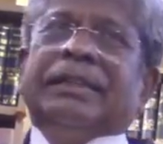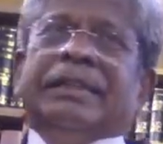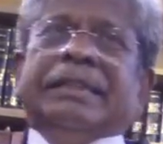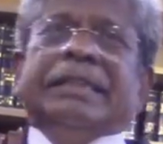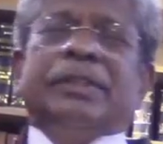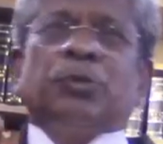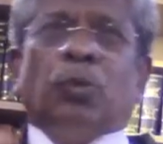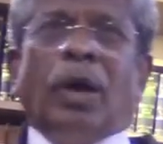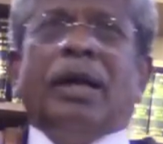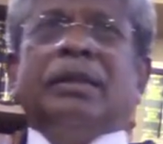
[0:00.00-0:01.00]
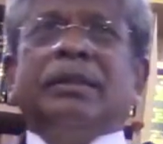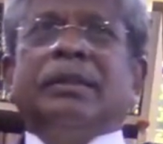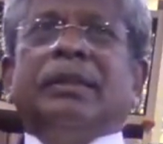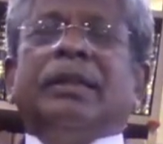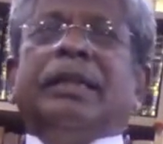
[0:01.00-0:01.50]
This is what
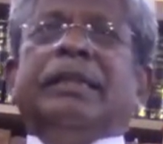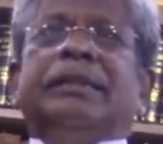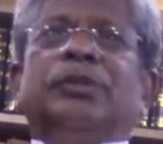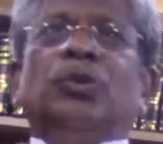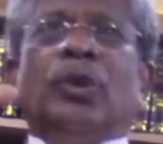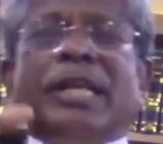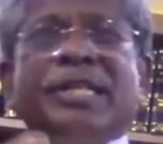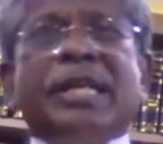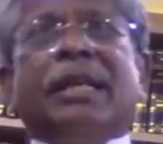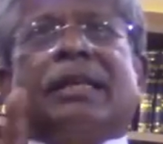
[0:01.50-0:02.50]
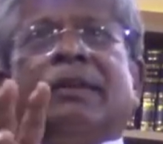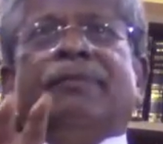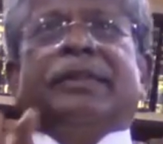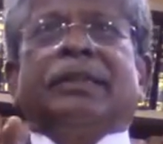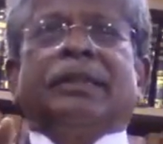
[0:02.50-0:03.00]
is the judicial
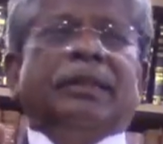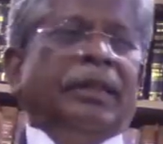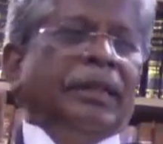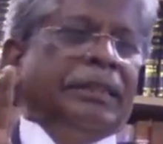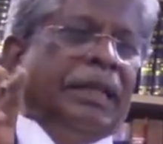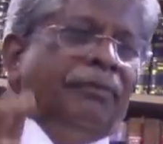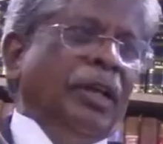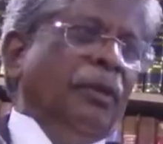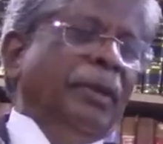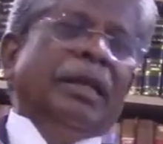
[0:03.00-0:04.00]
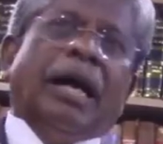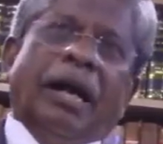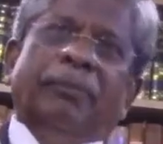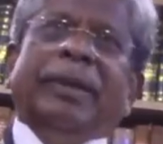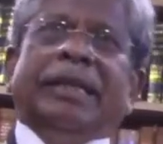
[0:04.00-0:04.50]
confession that we have been
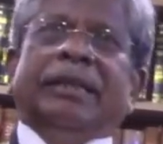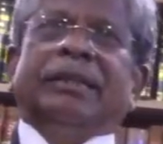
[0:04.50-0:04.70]
admitting.